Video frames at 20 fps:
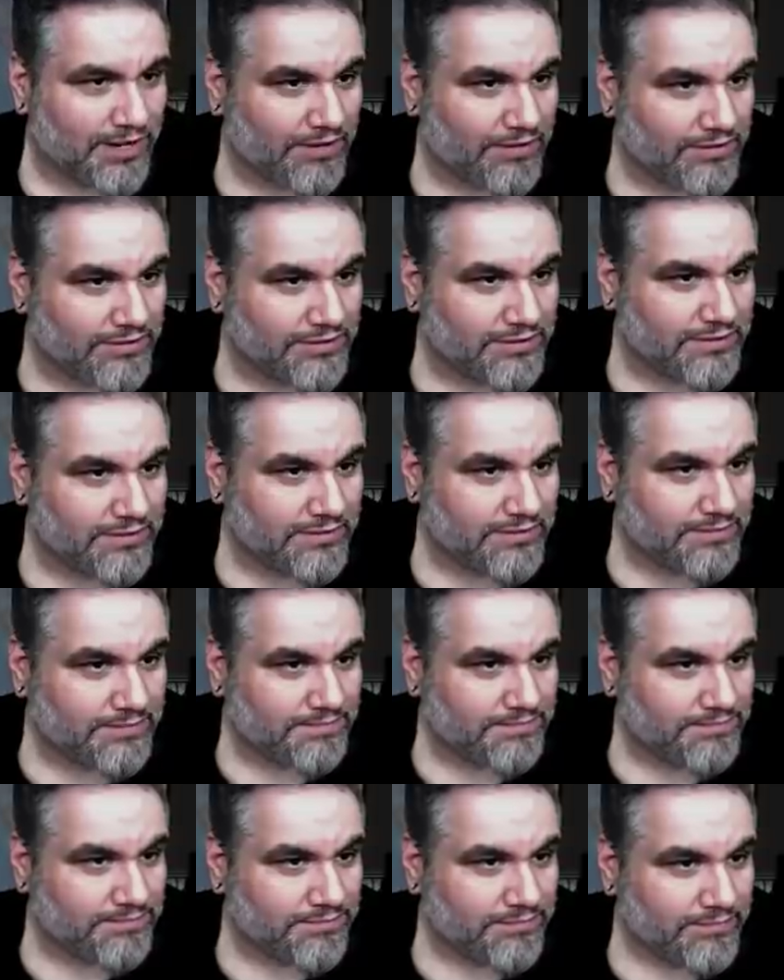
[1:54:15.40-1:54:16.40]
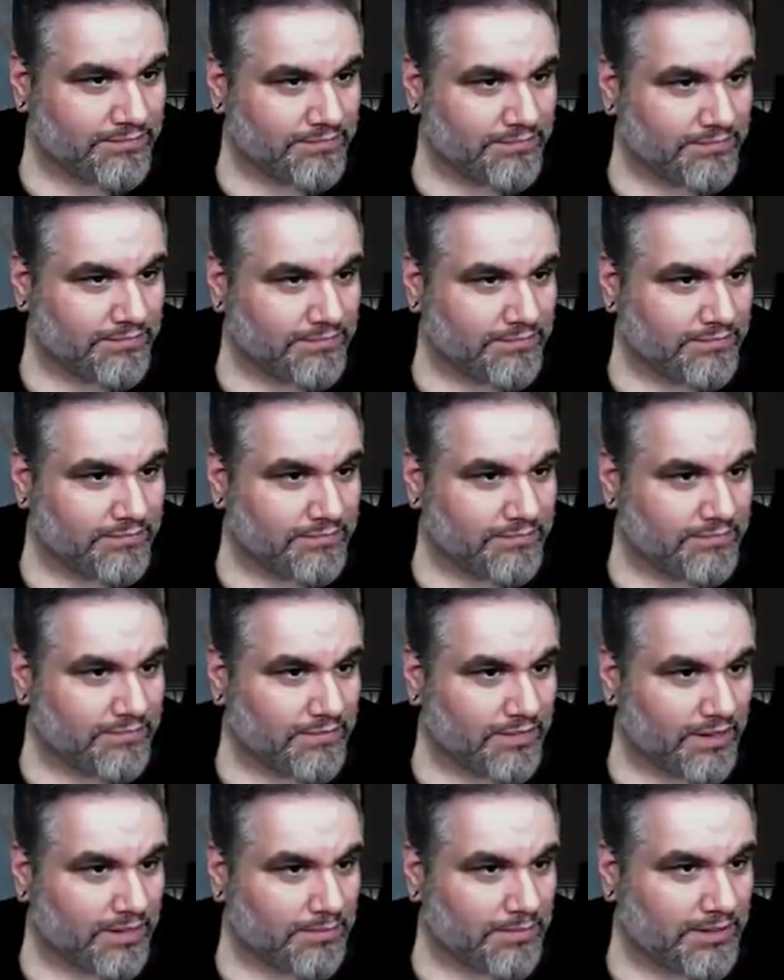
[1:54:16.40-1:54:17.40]
counters. Yeah.
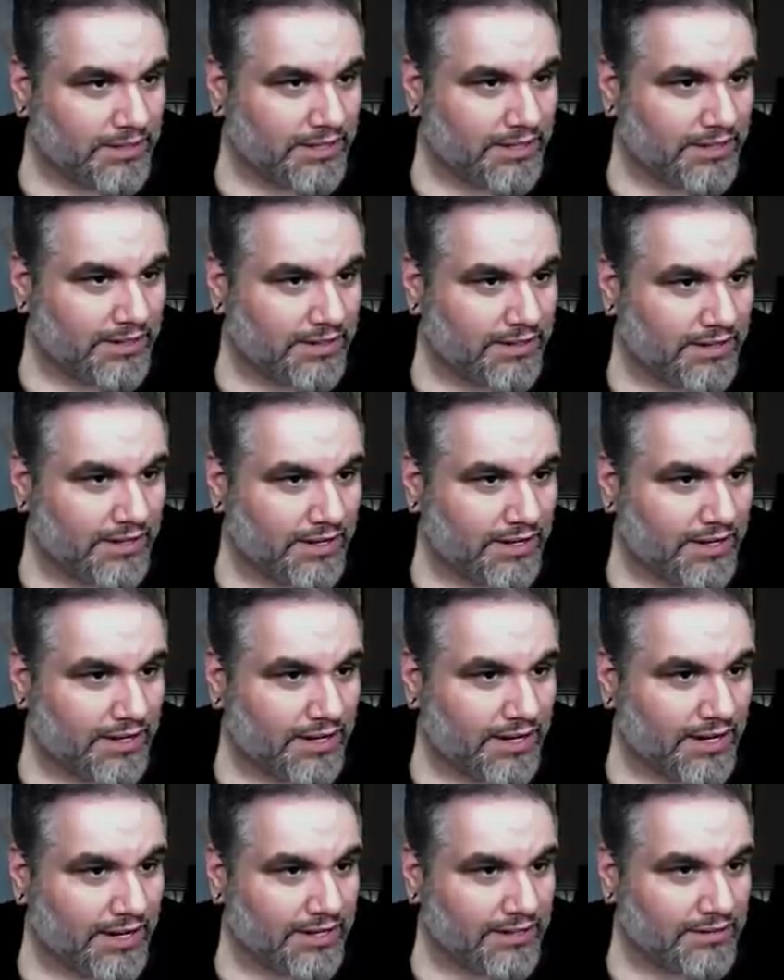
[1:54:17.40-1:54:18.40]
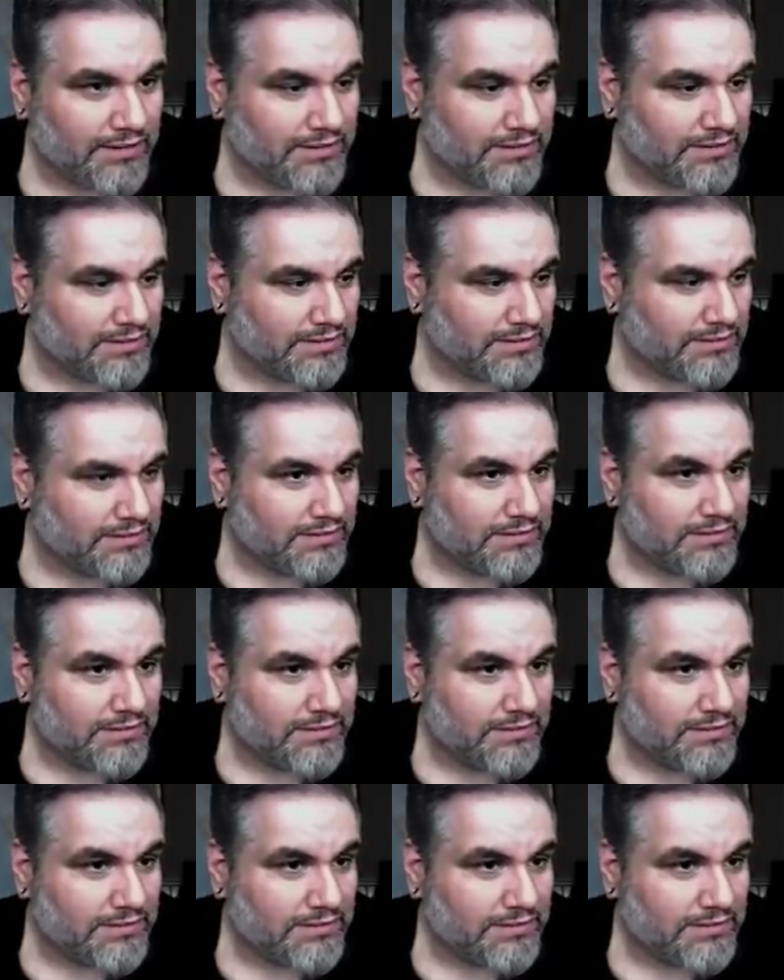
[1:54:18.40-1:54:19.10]
I'm gonna get an island.